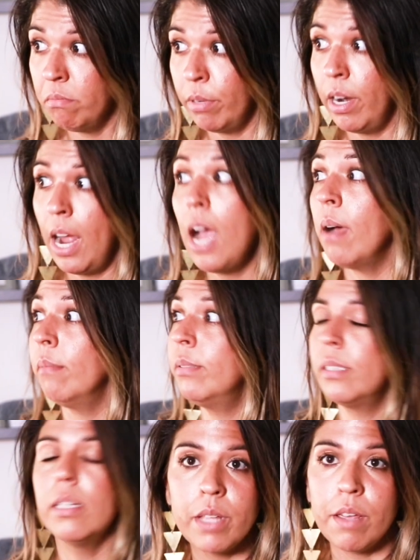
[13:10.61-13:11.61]

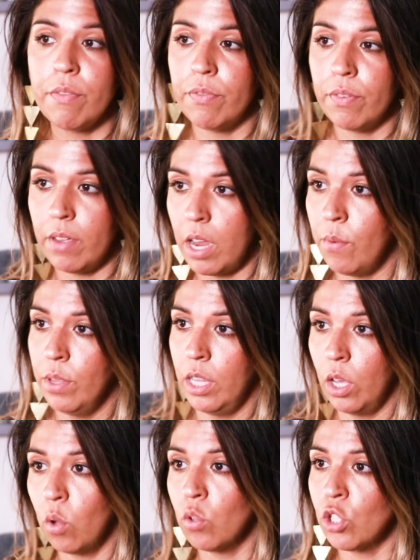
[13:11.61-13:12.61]
perhaps, if
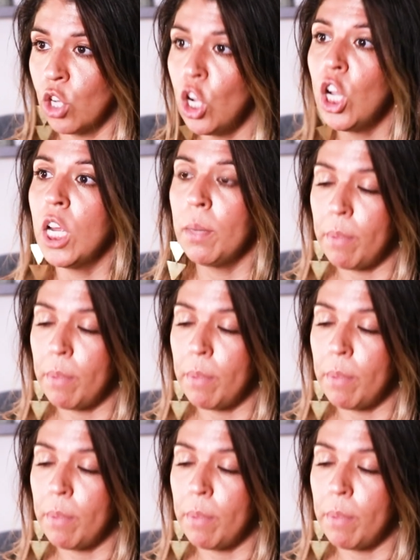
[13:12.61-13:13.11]
everything goes good,